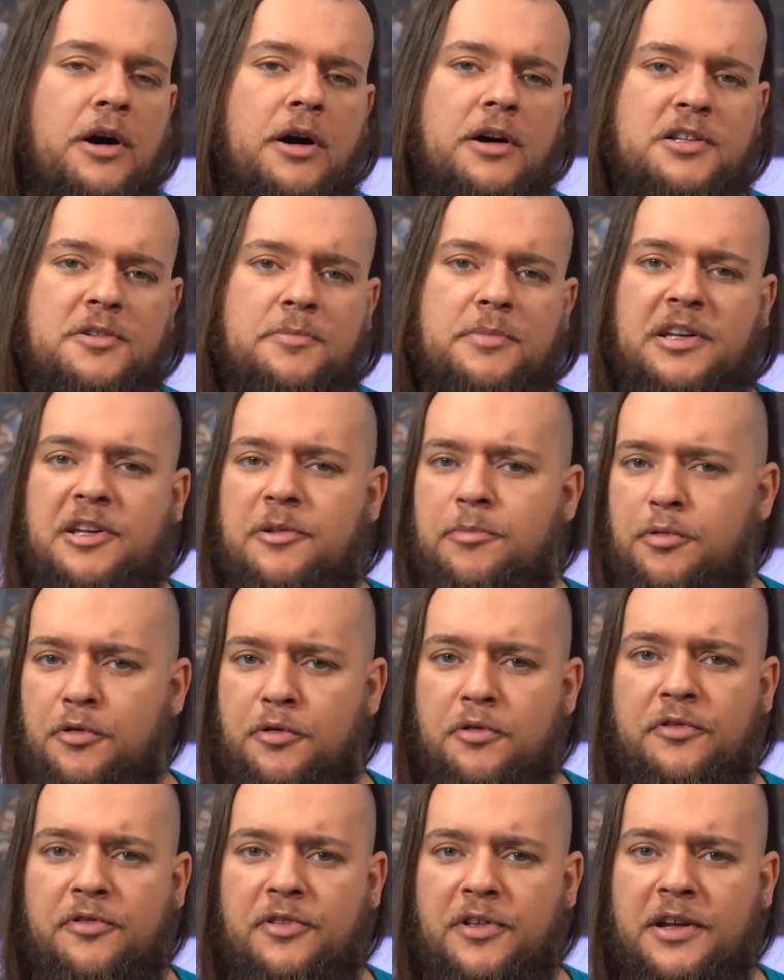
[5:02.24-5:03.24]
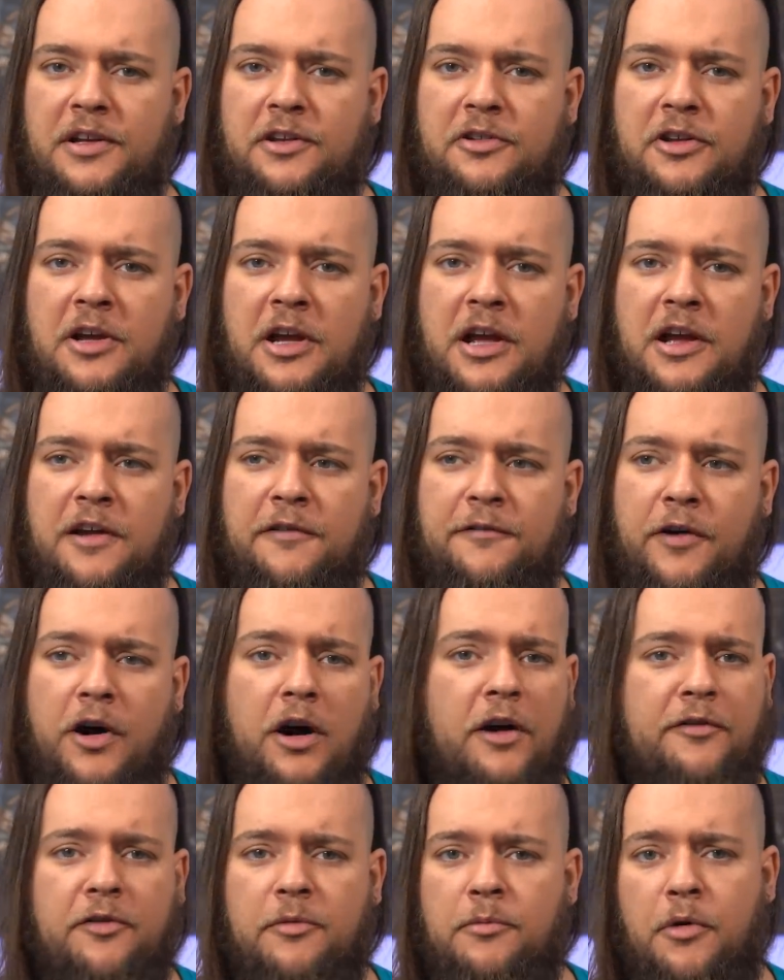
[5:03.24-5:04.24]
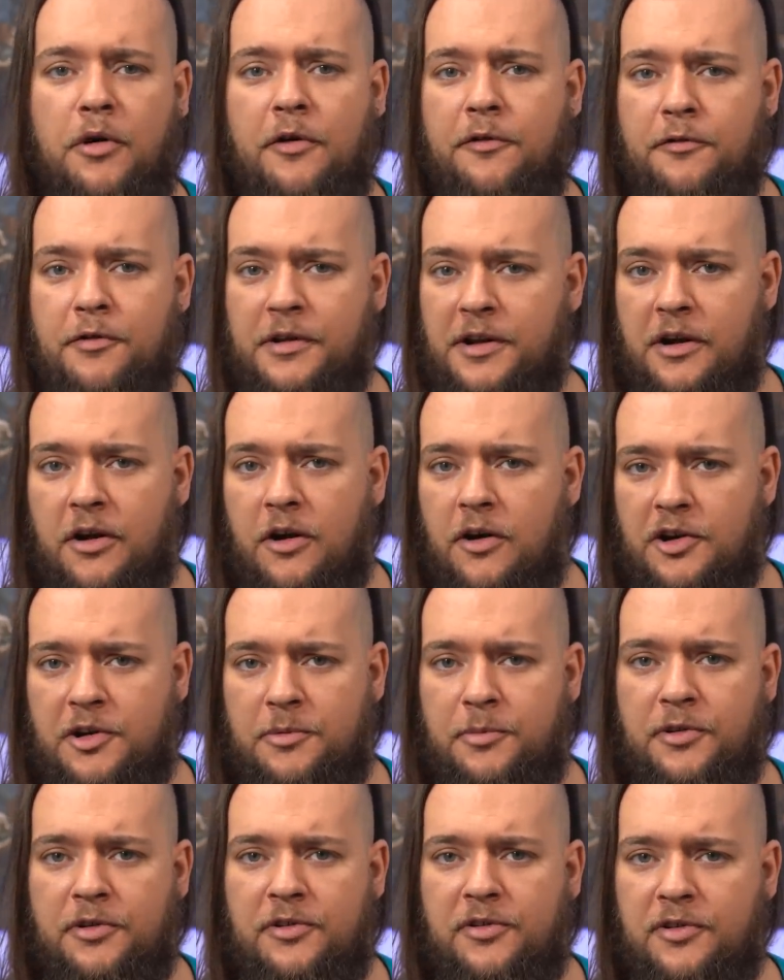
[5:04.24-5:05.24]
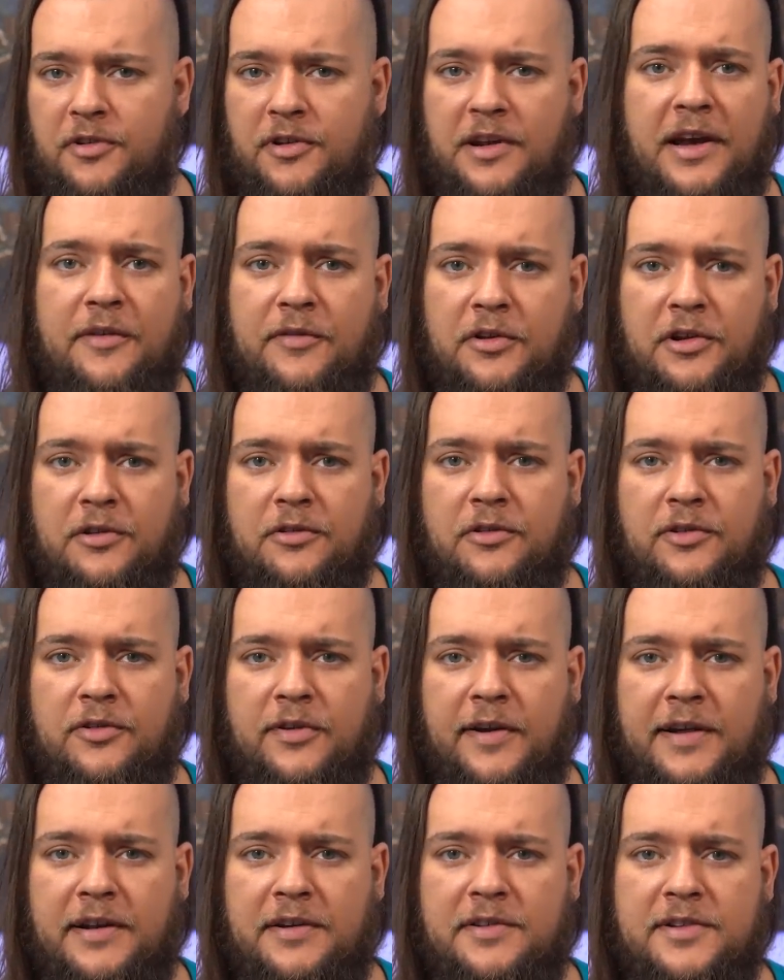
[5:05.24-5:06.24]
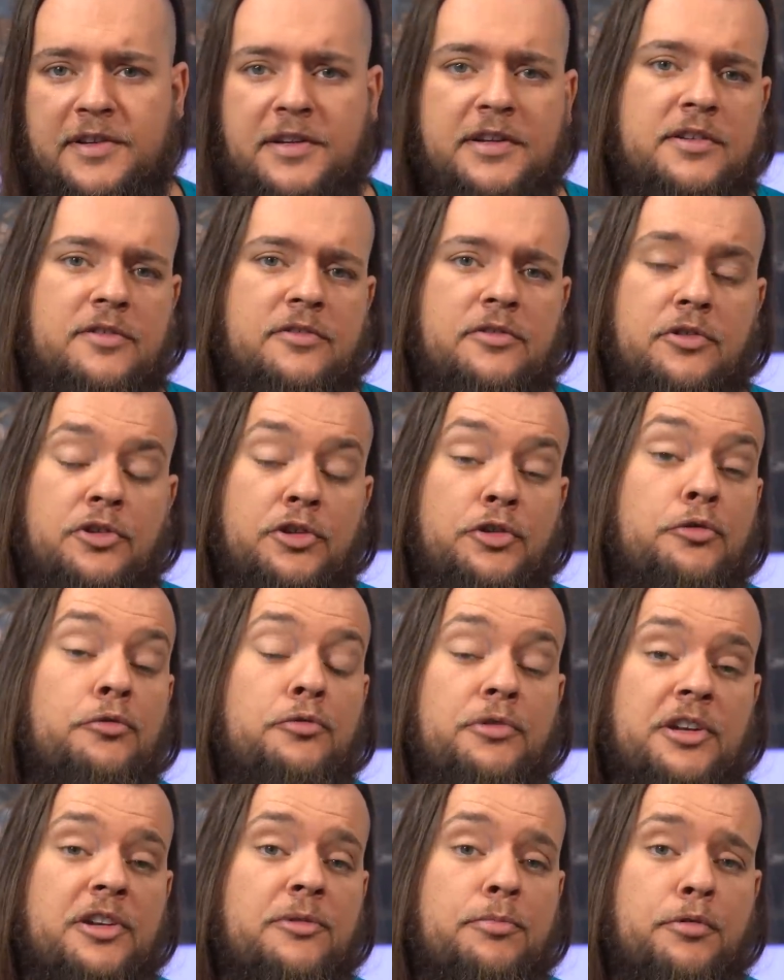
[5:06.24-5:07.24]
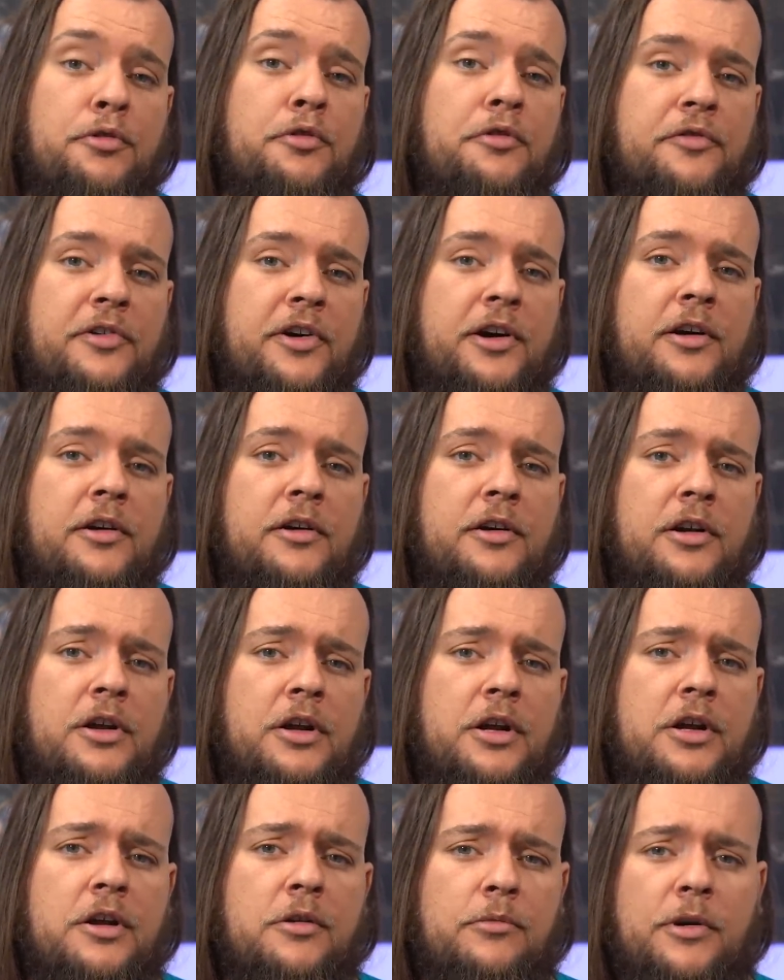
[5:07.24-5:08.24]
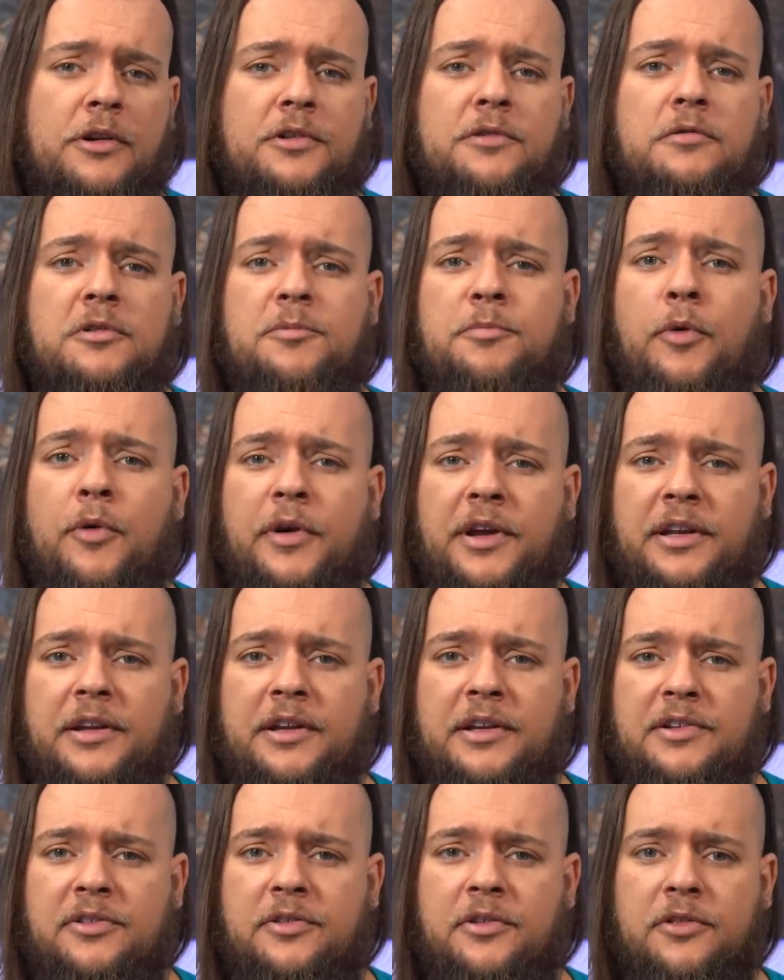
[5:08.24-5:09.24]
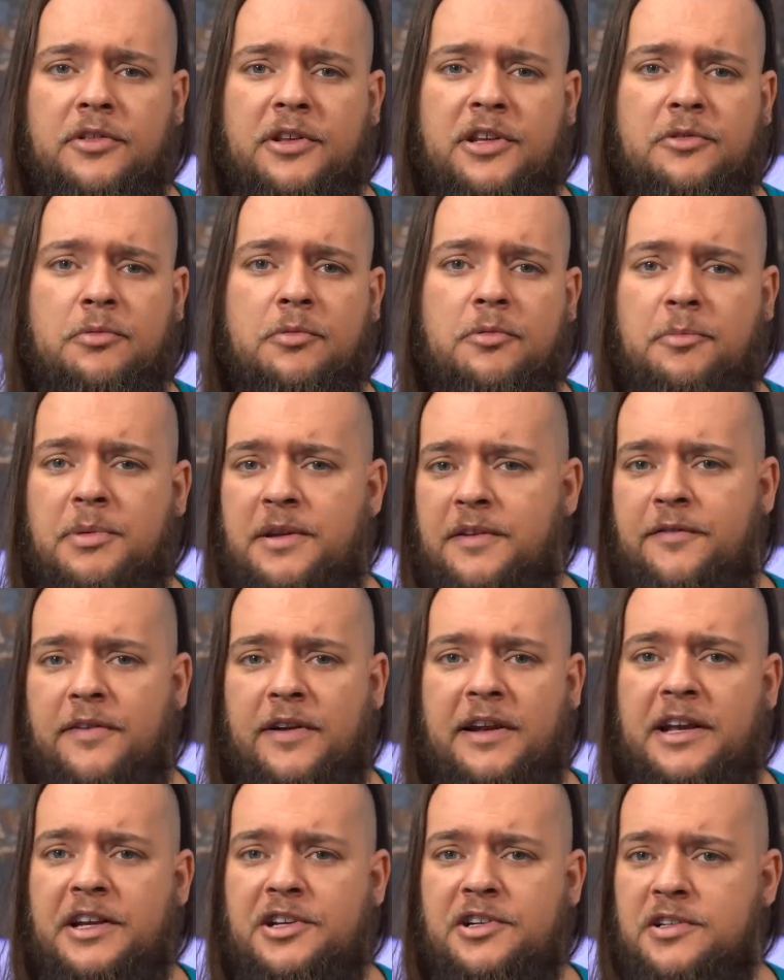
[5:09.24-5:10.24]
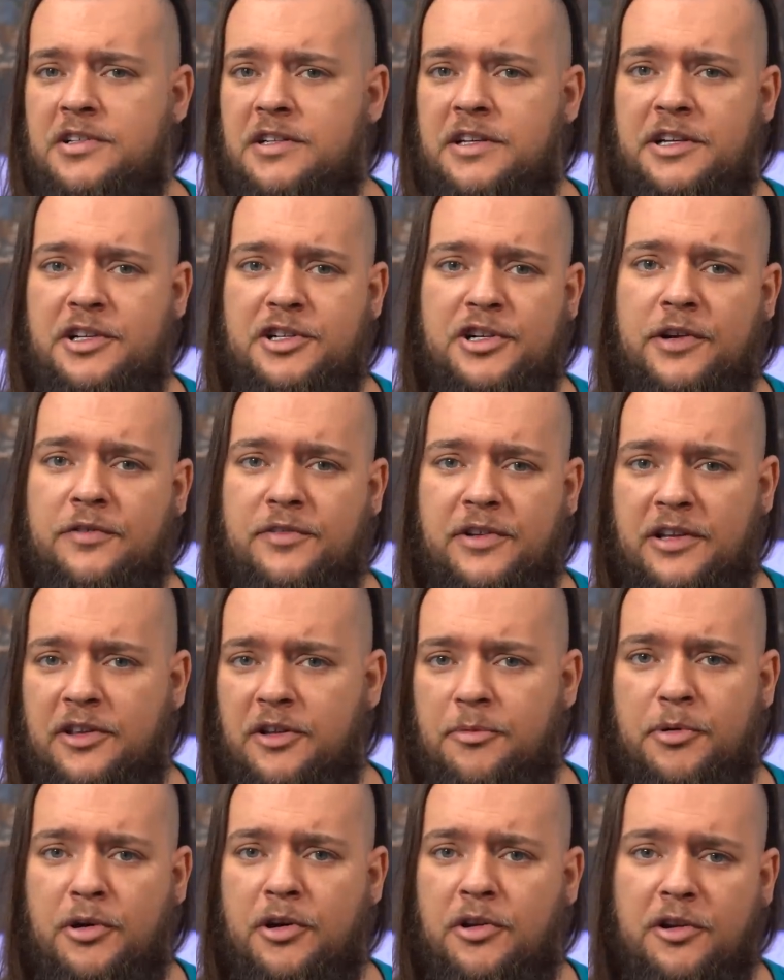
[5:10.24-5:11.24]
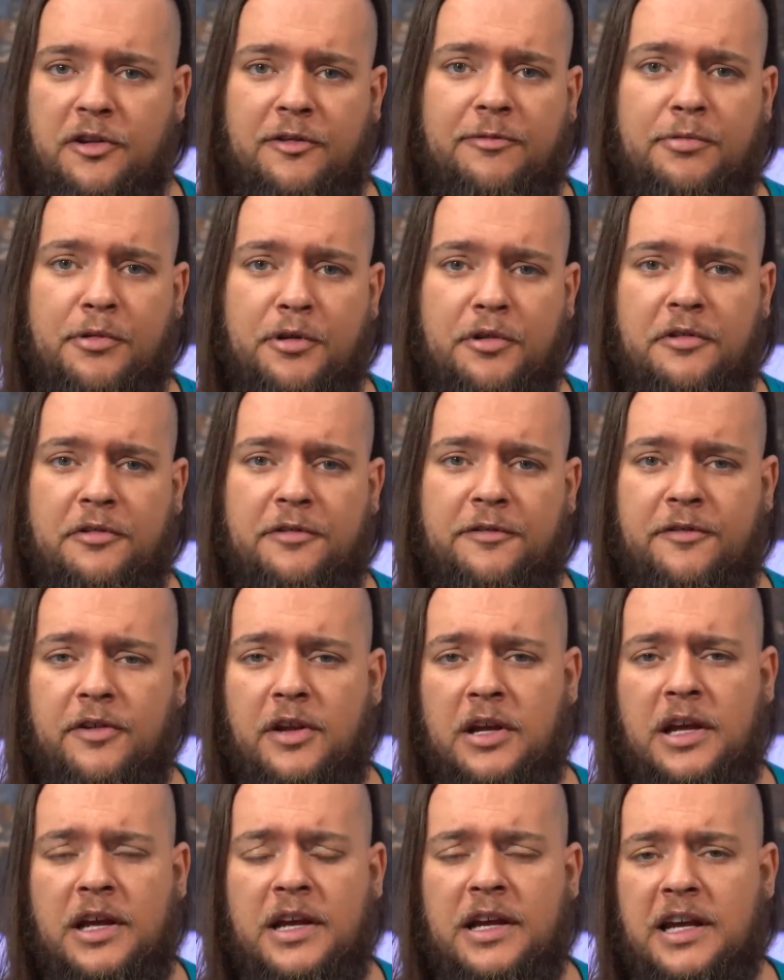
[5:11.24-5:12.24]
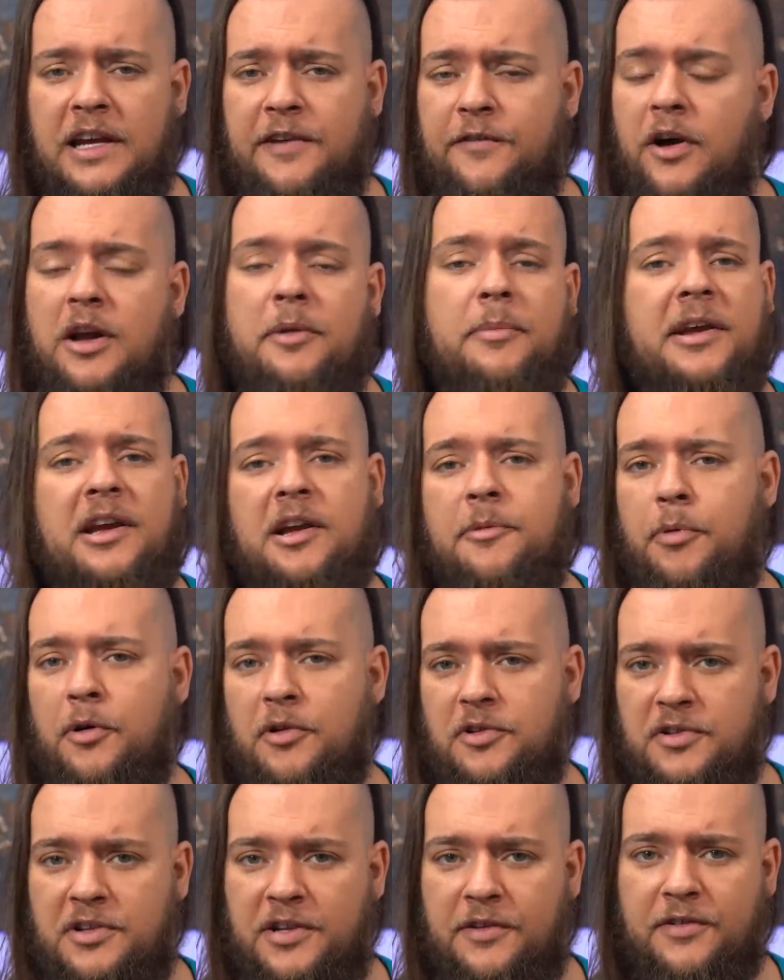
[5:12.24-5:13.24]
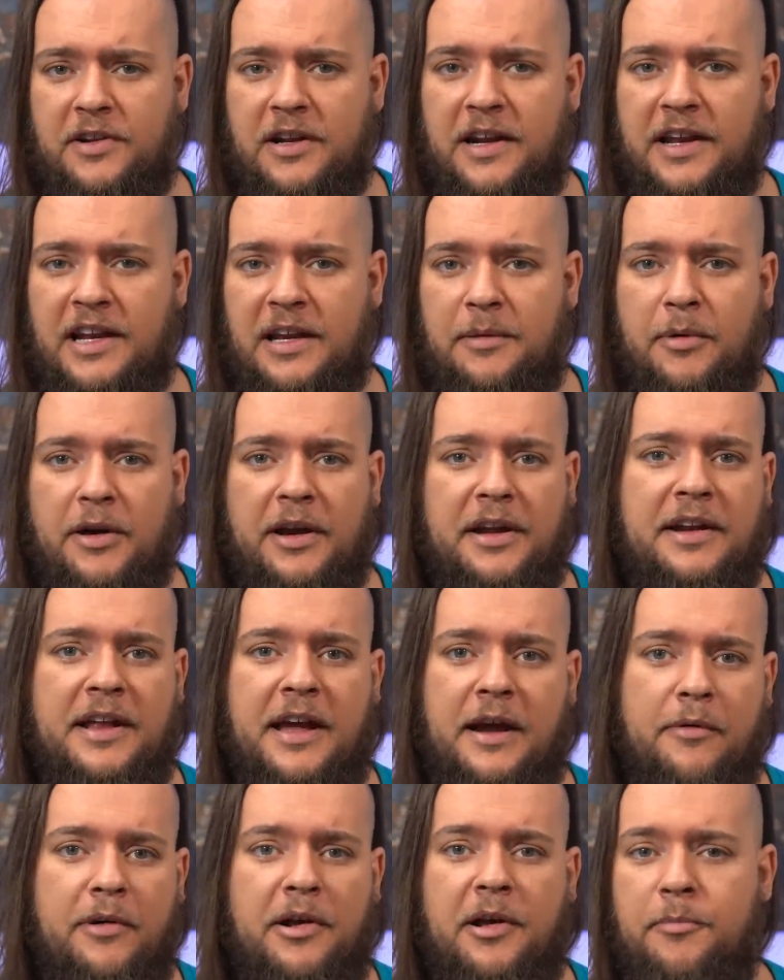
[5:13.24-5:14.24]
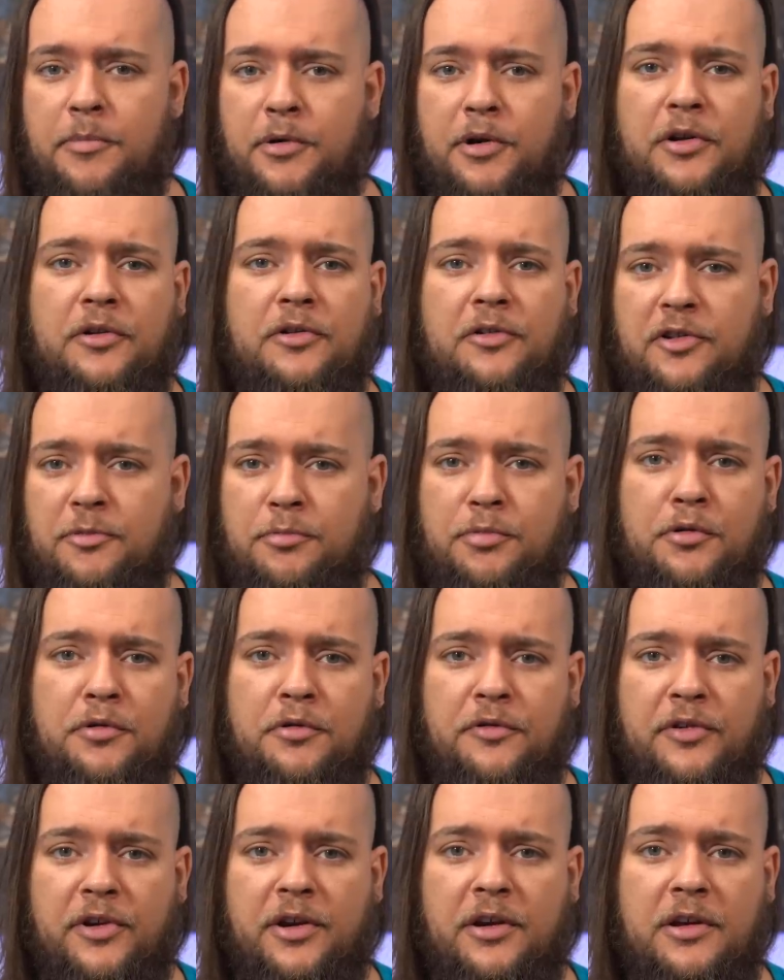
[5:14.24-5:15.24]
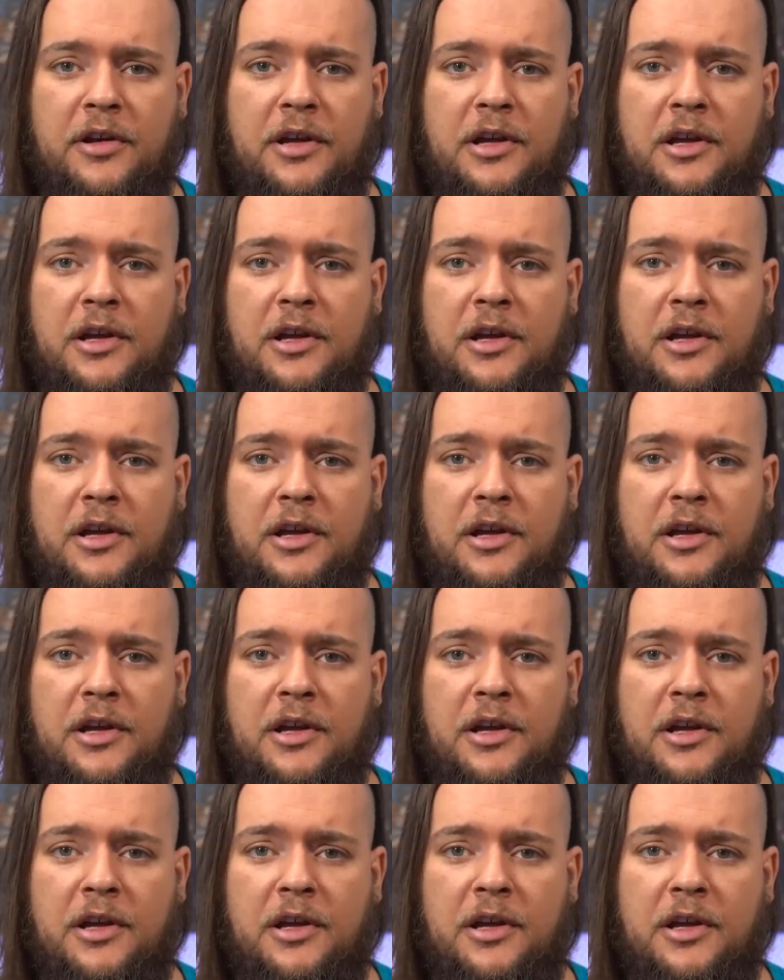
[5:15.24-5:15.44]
ask me to prove this, far from offering arguments and evidence, I insist that you disprove it. Russell's point is that this would be fallaciously shifting the burden of proof. If I make a positive claim, I inherit a burden to prove it.